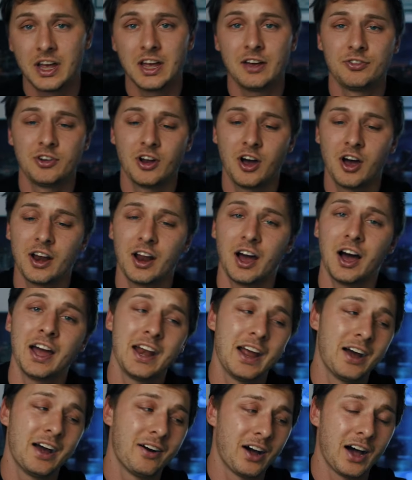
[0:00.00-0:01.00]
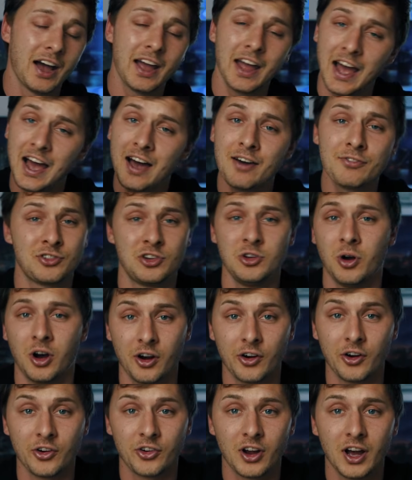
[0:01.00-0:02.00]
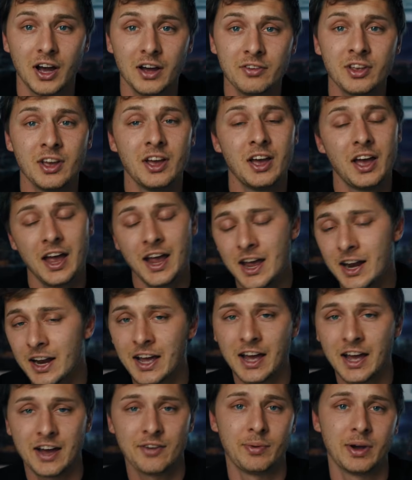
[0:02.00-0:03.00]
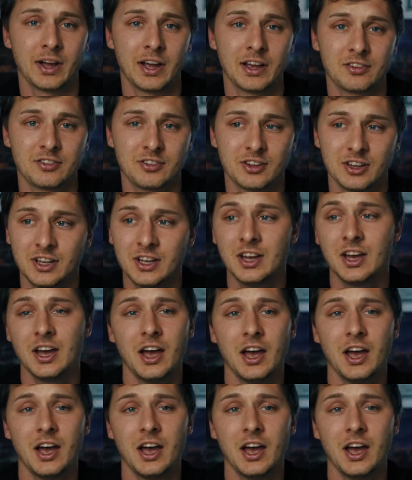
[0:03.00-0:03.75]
If not, I have 2 hard drives, and I have my SD,